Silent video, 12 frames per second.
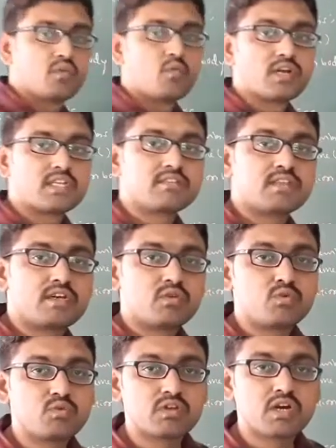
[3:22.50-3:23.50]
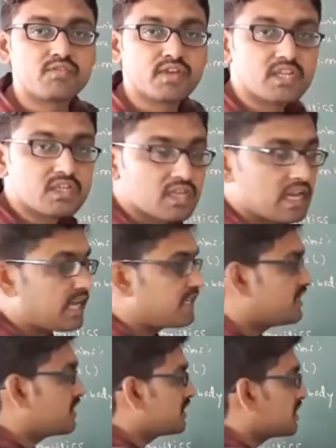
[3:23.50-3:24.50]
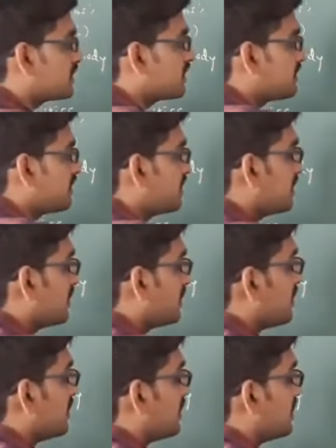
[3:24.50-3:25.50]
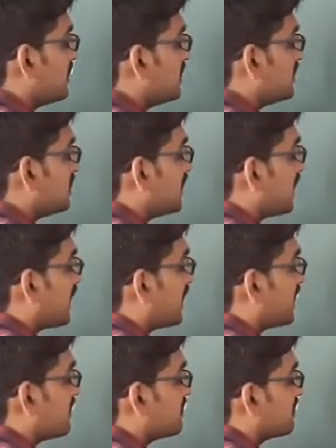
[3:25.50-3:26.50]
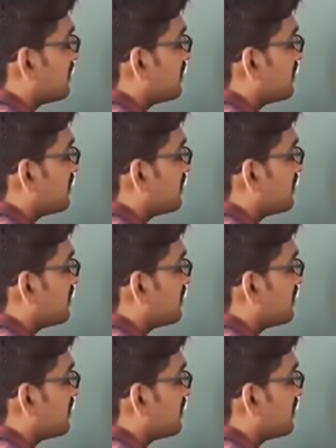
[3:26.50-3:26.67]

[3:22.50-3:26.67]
What is the use of initialization? Initialize